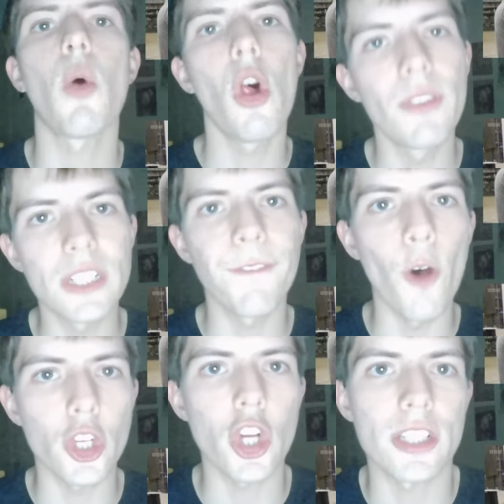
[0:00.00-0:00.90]
all those
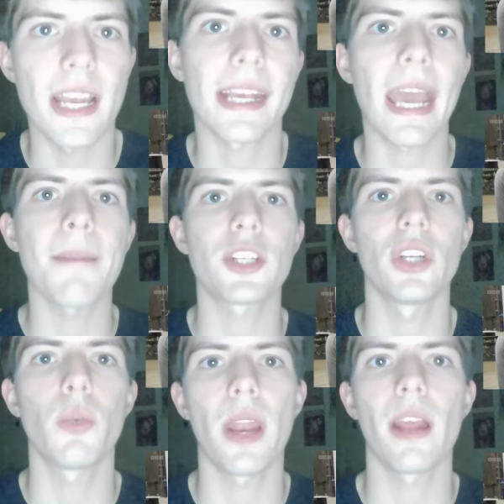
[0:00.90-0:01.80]
four shots I
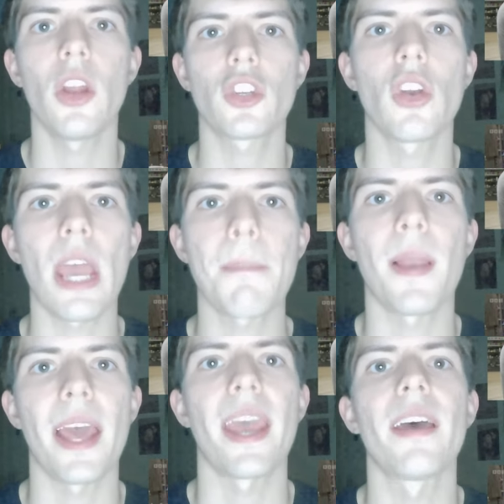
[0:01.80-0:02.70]
captured when I looked on
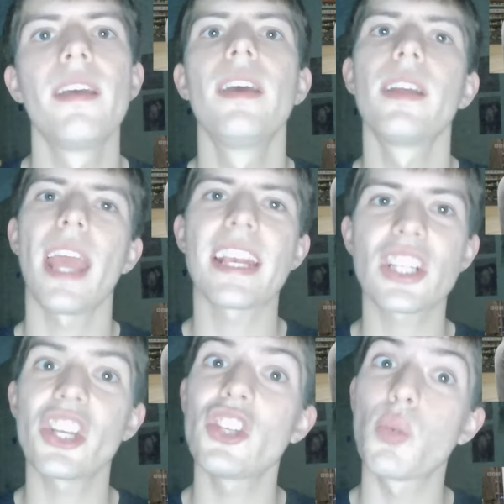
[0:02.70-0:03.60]
iPlayer.
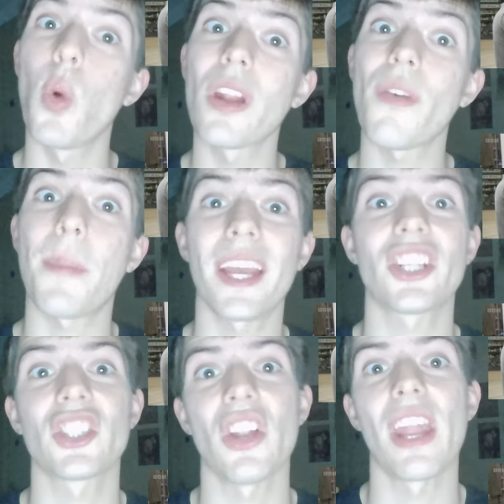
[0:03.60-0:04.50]
Excuse one of the
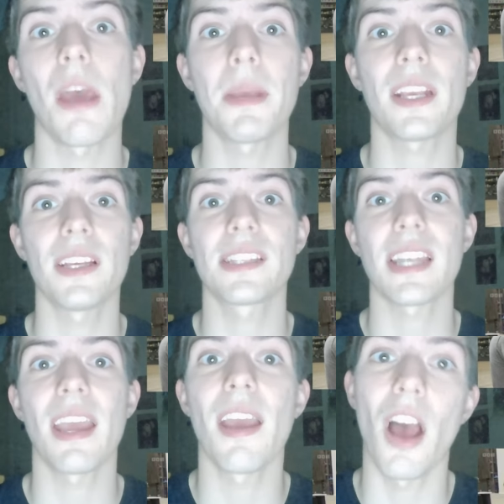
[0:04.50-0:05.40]
pictures on there because
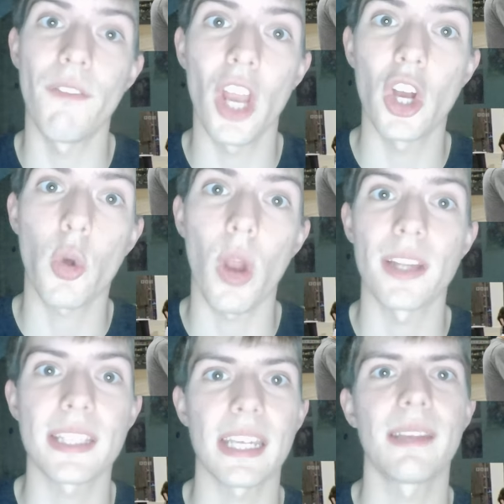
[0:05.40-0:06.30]
of low
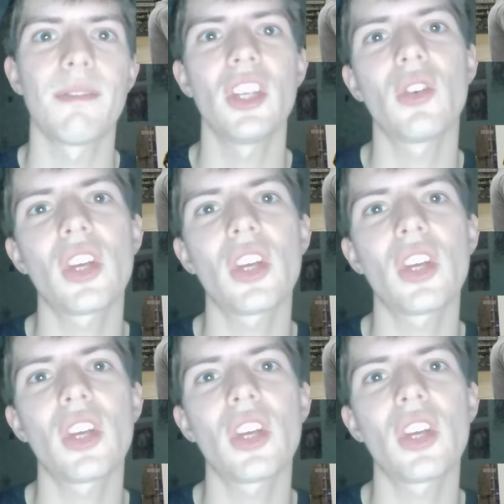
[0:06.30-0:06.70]
quality. You